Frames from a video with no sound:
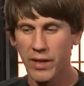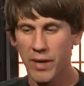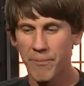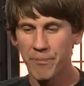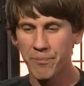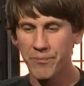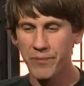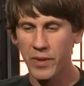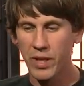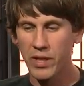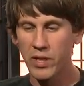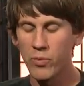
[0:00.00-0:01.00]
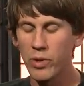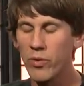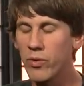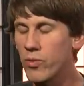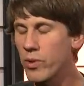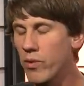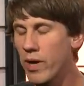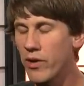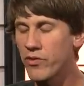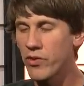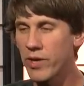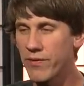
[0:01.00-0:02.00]
um, you know, we were we were
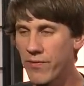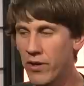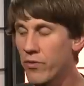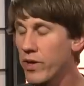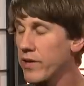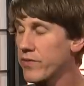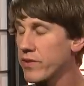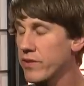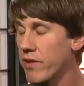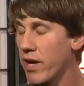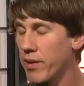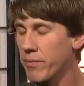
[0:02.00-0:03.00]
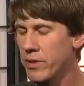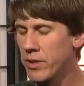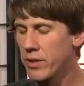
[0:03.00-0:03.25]
out trying to fundraise at the time.